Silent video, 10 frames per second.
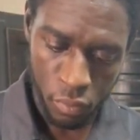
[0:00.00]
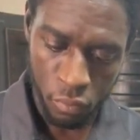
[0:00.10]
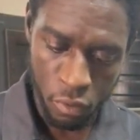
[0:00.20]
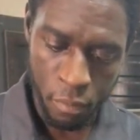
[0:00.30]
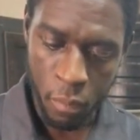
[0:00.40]

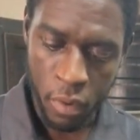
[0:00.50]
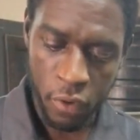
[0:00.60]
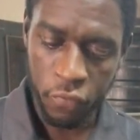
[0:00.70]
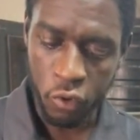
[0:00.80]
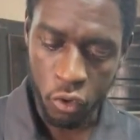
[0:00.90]
Remember, the
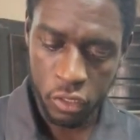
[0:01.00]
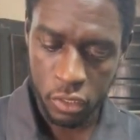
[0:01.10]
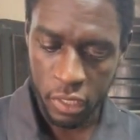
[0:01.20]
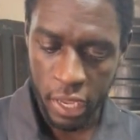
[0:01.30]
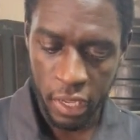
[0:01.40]

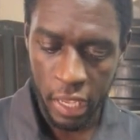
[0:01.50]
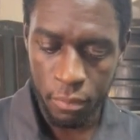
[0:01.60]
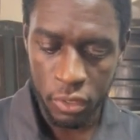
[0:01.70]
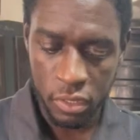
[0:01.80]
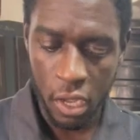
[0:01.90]
flux
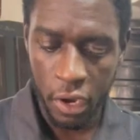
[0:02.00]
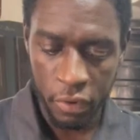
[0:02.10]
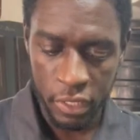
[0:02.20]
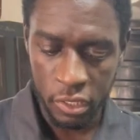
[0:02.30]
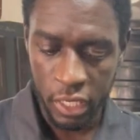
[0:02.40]
enables
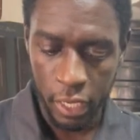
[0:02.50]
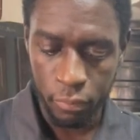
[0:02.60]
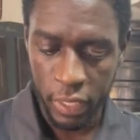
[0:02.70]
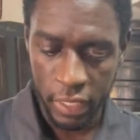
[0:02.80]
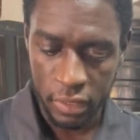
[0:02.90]
soldering to take
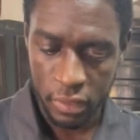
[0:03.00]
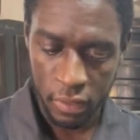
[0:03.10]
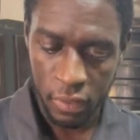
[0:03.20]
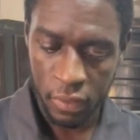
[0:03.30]
place.